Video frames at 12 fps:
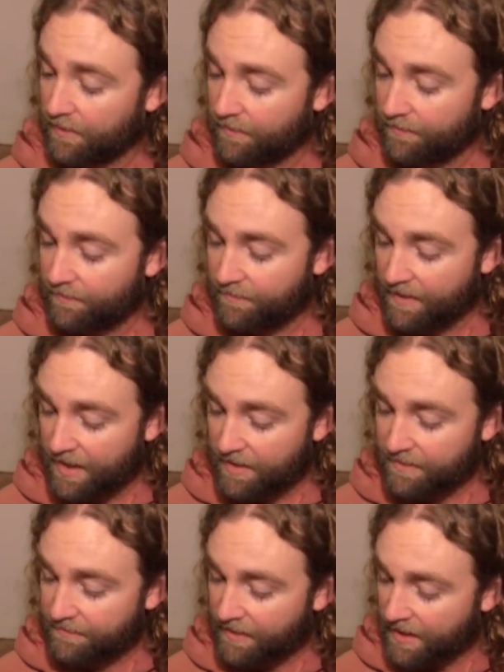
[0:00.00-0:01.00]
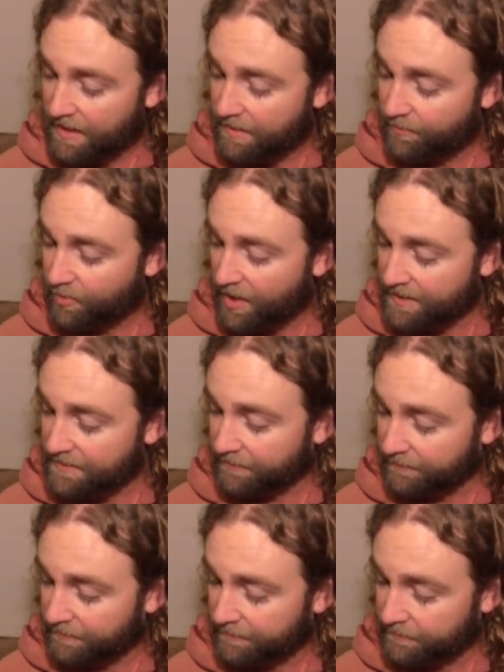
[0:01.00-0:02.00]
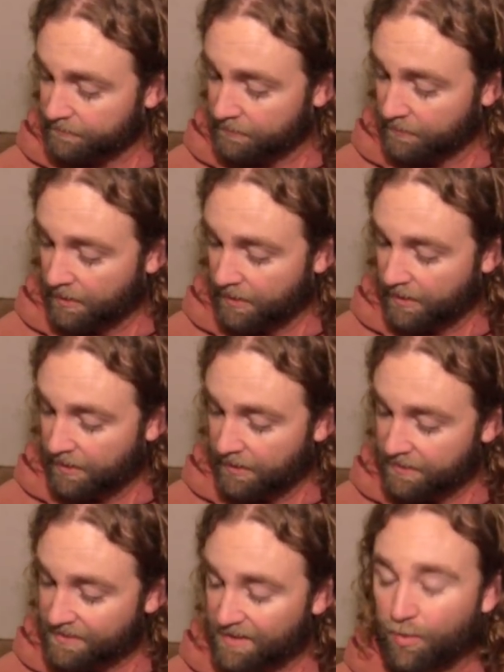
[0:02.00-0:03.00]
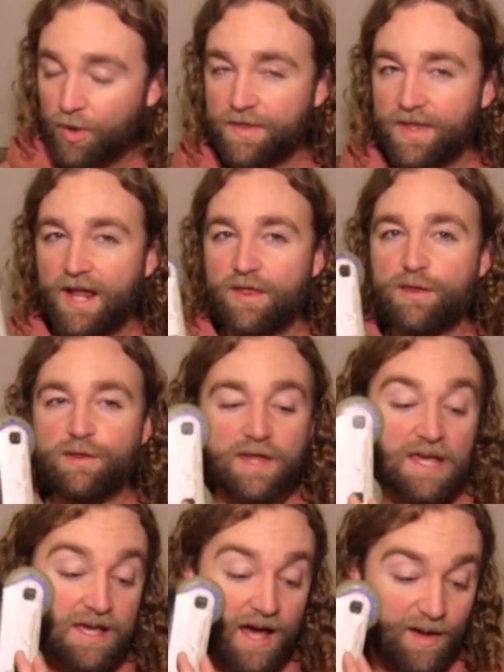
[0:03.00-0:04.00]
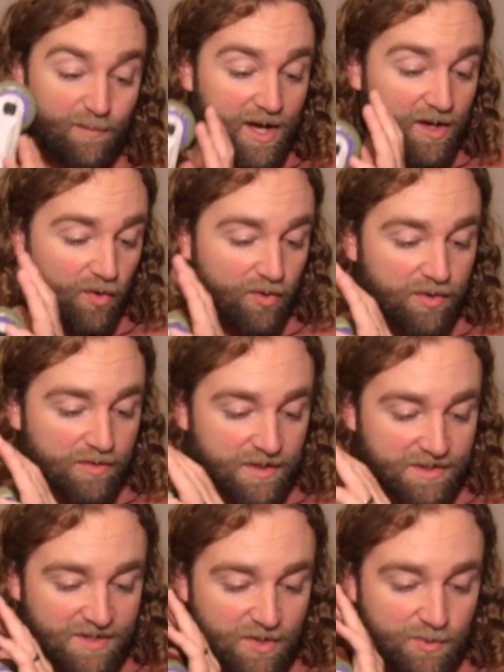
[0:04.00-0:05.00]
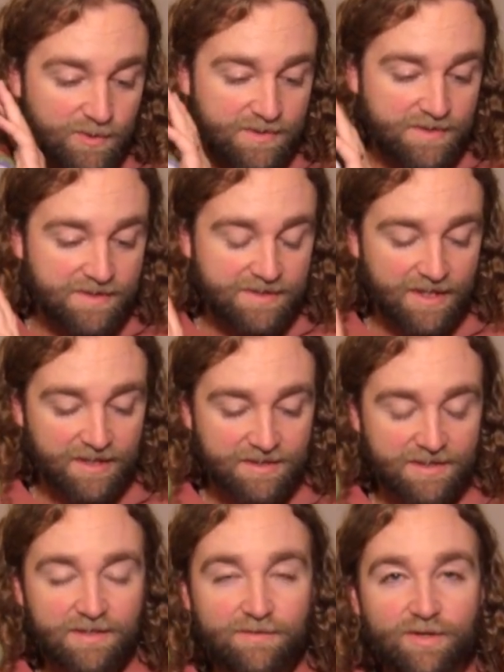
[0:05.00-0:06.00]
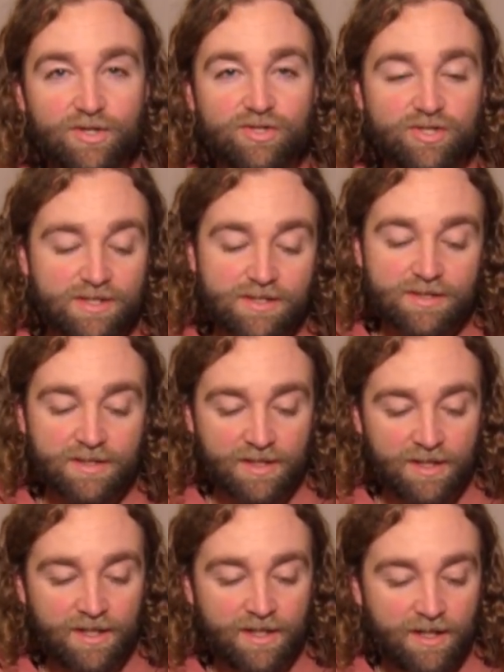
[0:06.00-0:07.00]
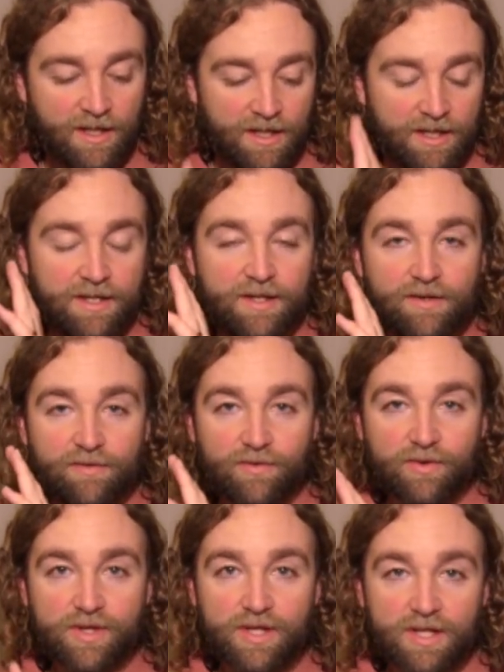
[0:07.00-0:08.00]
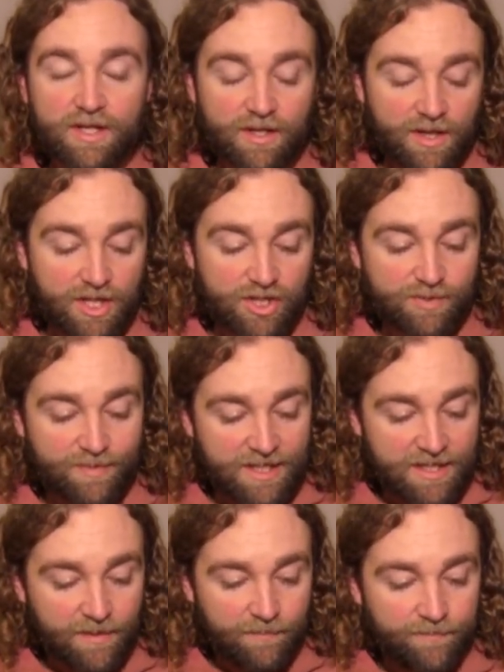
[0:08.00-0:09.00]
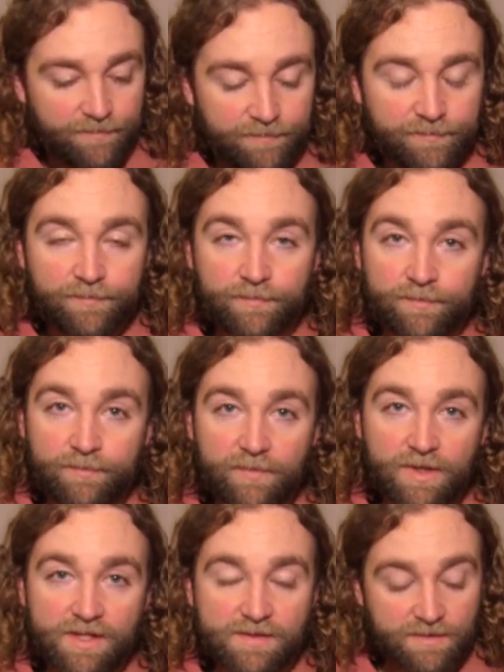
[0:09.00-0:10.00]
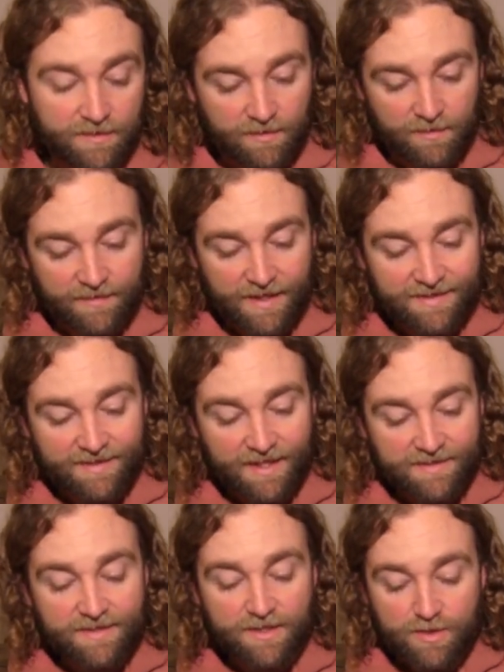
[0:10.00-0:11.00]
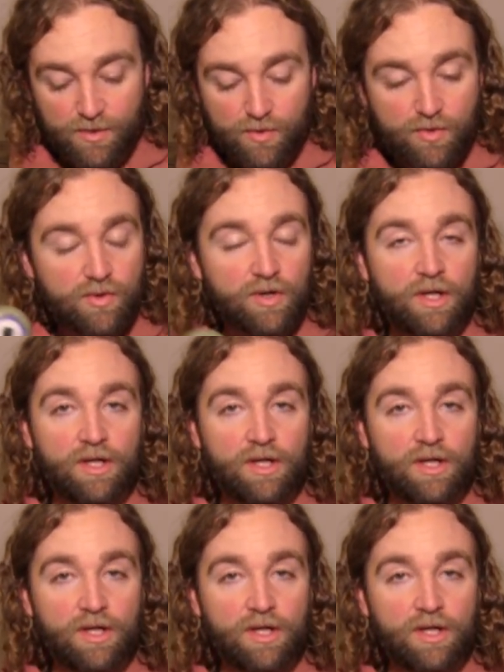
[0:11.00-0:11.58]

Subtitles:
Very, very impressive. To the point that I think I might order the 260 version for the Smedium, because that's the new